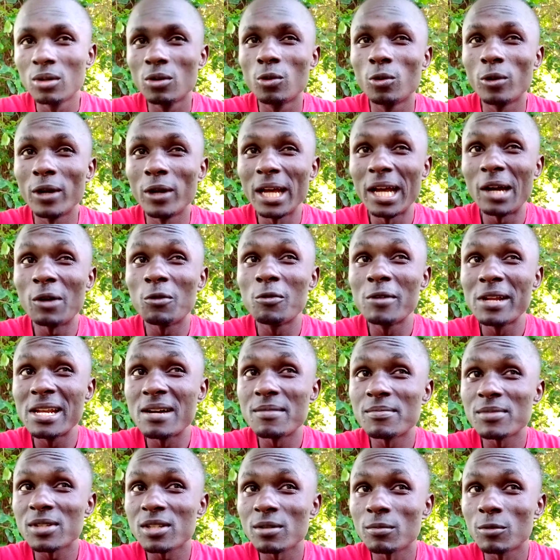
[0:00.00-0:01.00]
Where
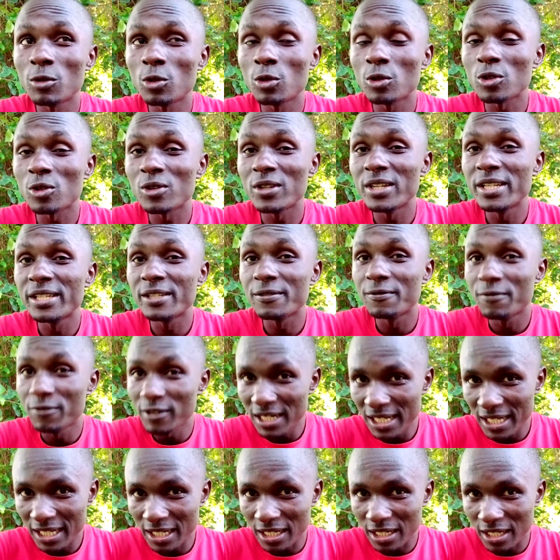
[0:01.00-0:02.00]
William Samoei Ruto is
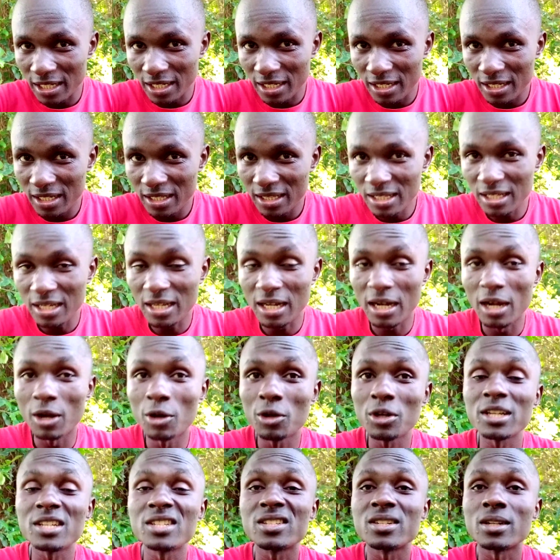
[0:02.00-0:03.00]
feeling like the
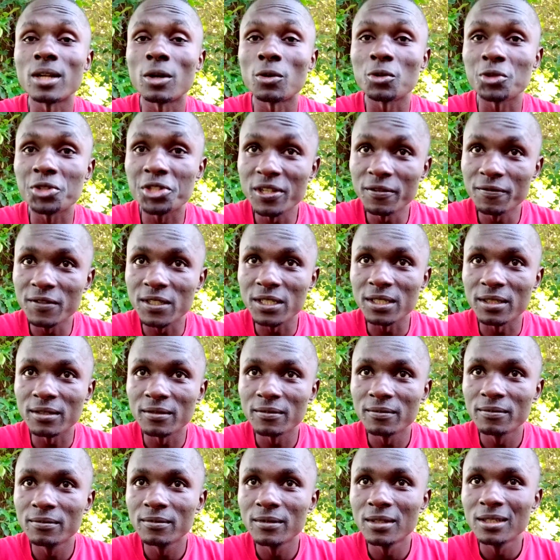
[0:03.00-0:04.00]
ground is now shifting.
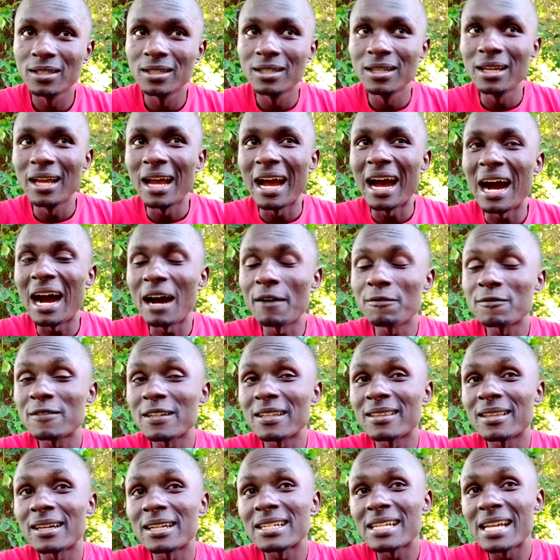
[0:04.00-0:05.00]

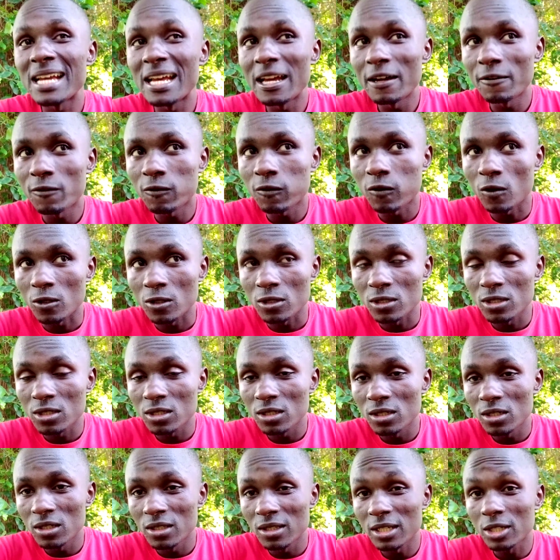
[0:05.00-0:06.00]
After that effort
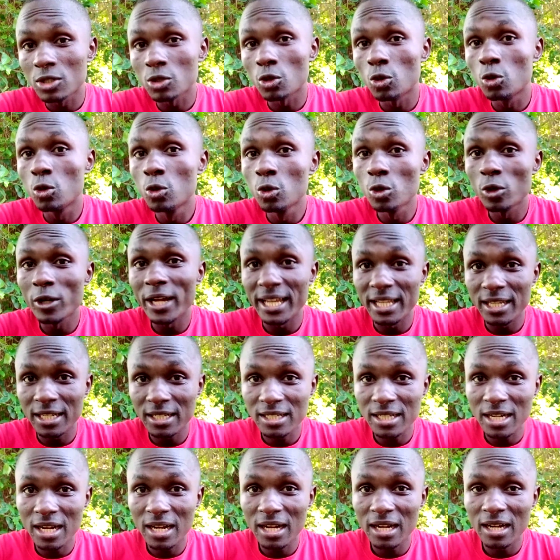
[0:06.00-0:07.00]
that Uhuru
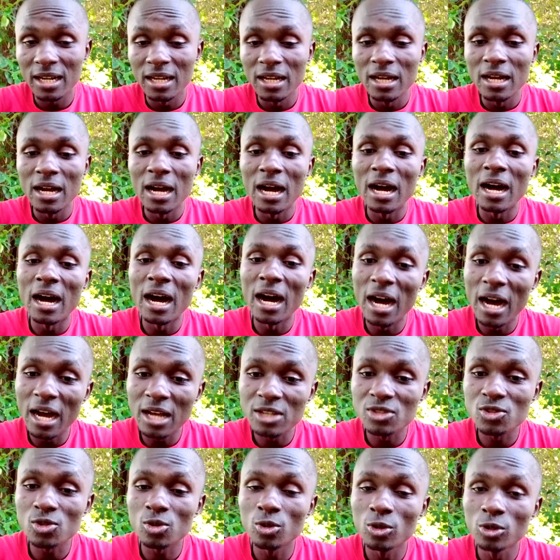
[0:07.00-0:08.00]
Kenyatta
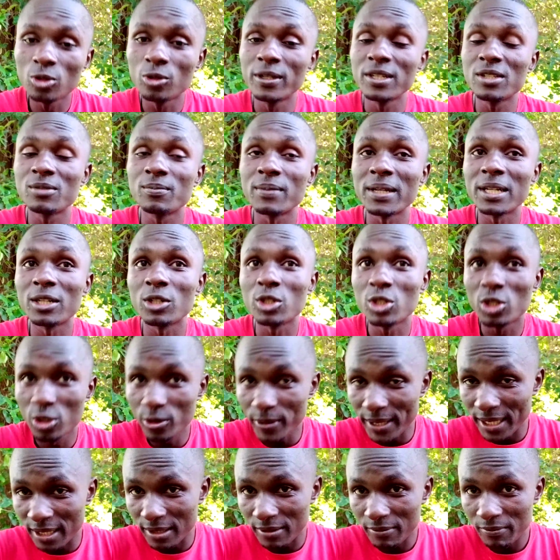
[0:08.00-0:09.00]
has always been
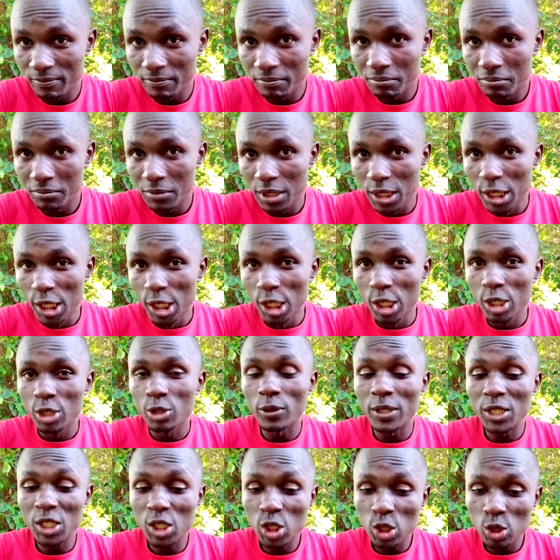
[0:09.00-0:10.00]
doing
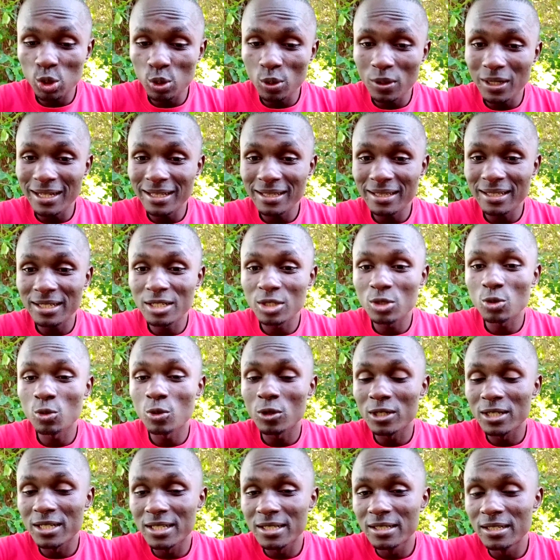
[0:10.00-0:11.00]
to ensure that
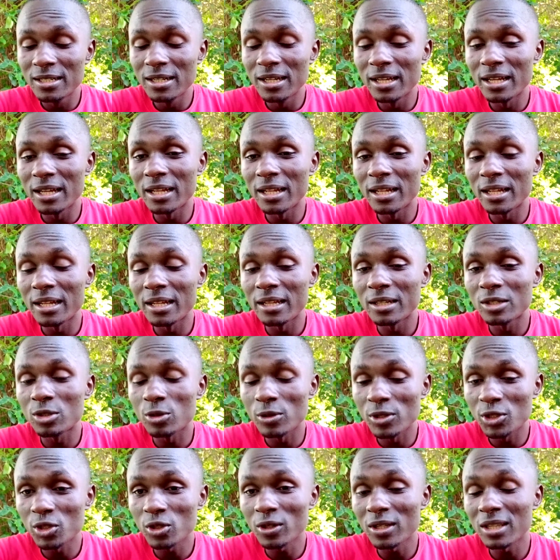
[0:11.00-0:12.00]
what uh, to
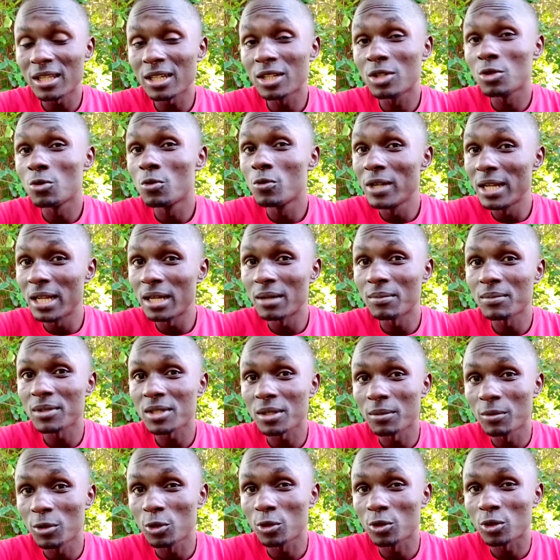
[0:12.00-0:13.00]
ensure that William
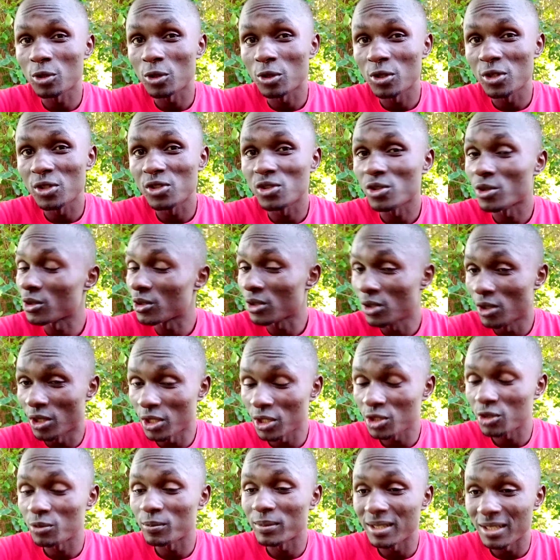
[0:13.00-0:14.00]
Samoei Ruto is not
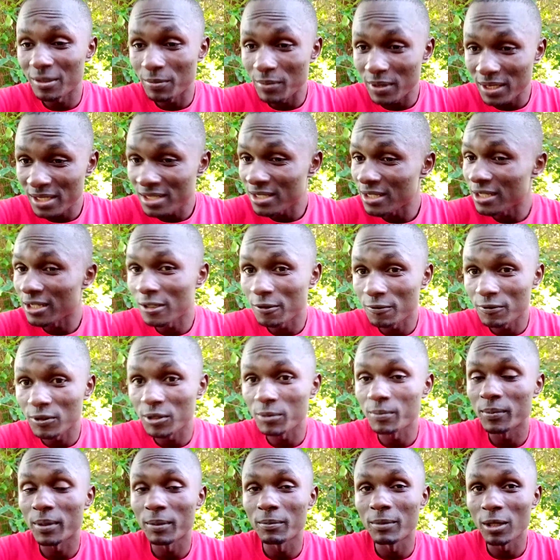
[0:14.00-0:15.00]
going to be the president of
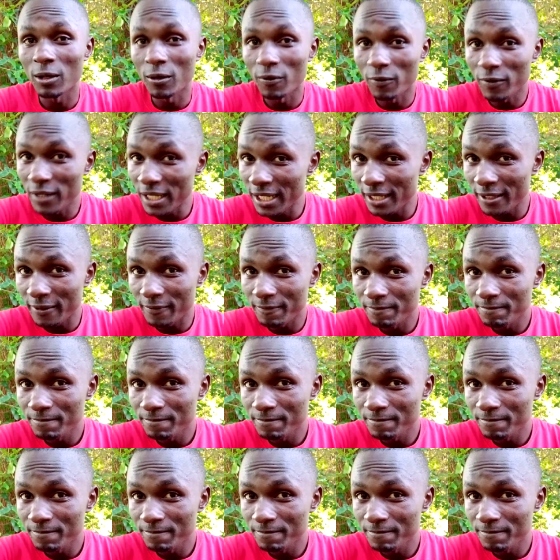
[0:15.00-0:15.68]
Republic of Kenya.